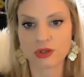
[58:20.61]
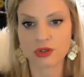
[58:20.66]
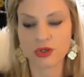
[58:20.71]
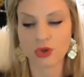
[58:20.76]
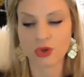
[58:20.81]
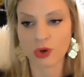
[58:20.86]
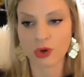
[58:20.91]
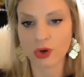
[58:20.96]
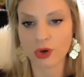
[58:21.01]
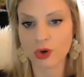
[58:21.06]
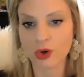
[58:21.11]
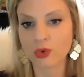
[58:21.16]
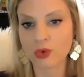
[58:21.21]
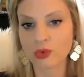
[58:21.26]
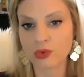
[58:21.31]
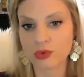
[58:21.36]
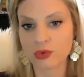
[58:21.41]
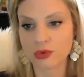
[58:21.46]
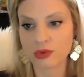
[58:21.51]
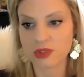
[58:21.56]
your
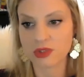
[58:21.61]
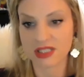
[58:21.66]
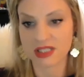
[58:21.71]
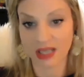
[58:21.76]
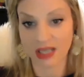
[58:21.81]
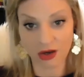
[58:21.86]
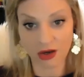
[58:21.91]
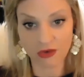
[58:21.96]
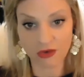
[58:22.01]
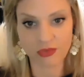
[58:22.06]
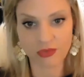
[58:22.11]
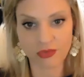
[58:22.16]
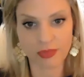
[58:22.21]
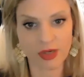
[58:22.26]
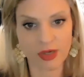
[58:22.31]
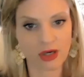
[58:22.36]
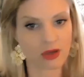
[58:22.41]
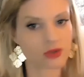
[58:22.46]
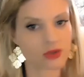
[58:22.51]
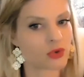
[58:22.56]
own self,
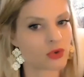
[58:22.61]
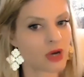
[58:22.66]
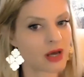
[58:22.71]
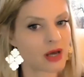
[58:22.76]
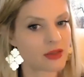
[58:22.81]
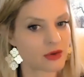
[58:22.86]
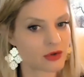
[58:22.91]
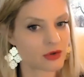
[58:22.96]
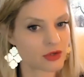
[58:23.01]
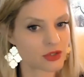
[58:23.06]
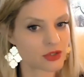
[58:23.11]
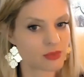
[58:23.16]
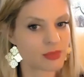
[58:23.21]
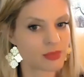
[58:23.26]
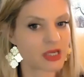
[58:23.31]
but also others,